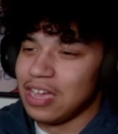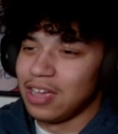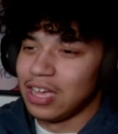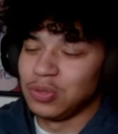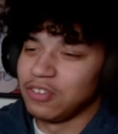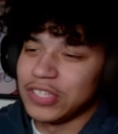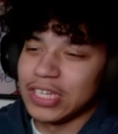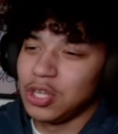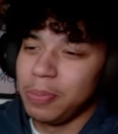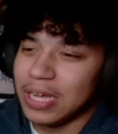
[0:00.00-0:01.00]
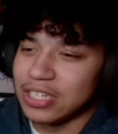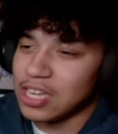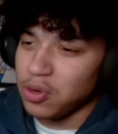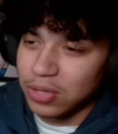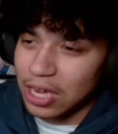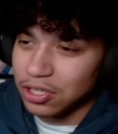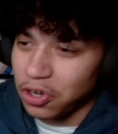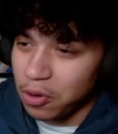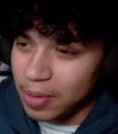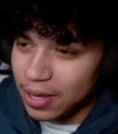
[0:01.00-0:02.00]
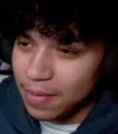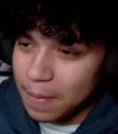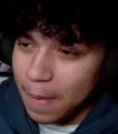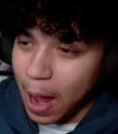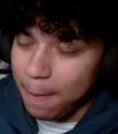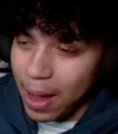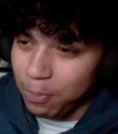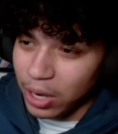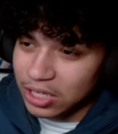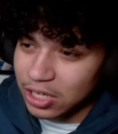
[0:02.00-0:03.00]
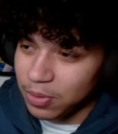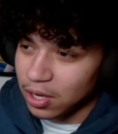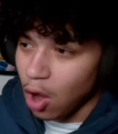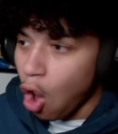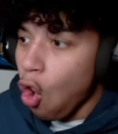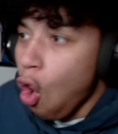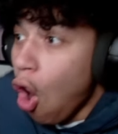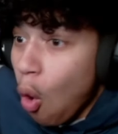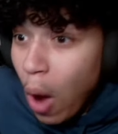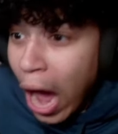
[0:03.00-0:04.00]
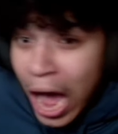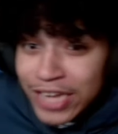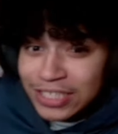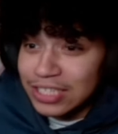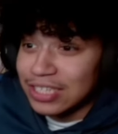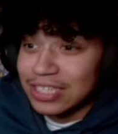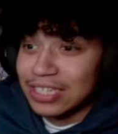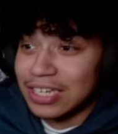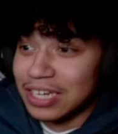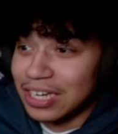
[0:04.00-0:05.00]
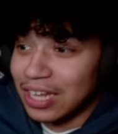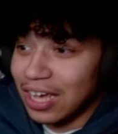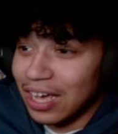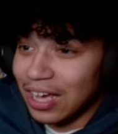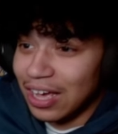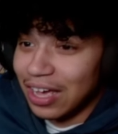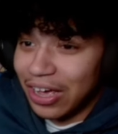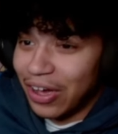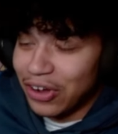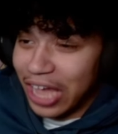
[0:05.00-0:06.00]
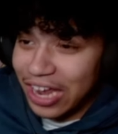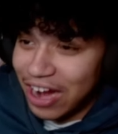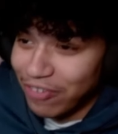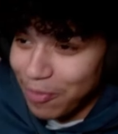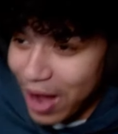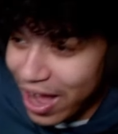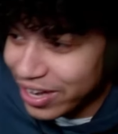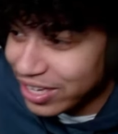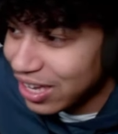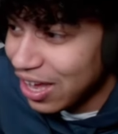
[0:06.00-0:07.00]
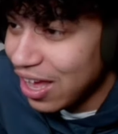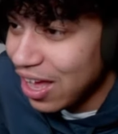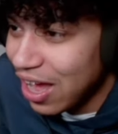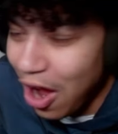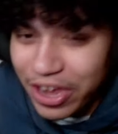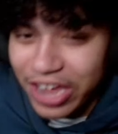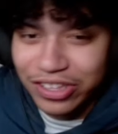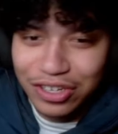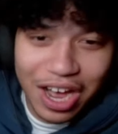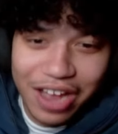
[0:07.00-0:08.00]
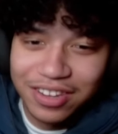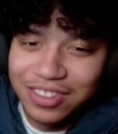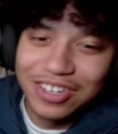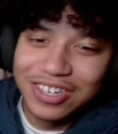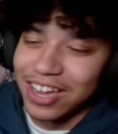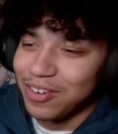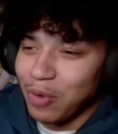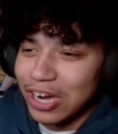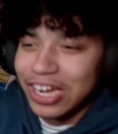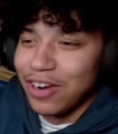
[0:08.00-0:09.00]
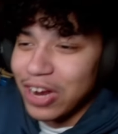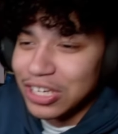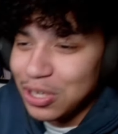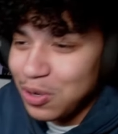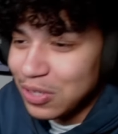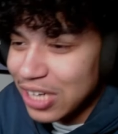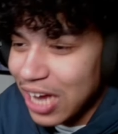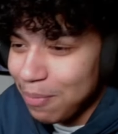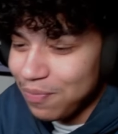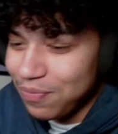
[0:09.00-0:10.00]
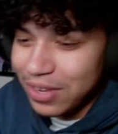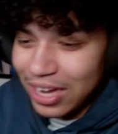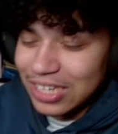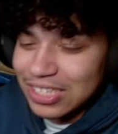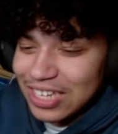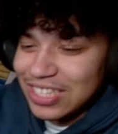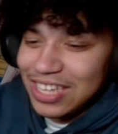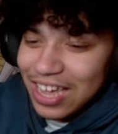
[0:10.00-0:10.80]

swear, if it says to be continued without showing me, I might break something. What? Okay, never mind. Oh yeah, they're done. They're done. Where are you gonna run to, Usopp? I guess that's the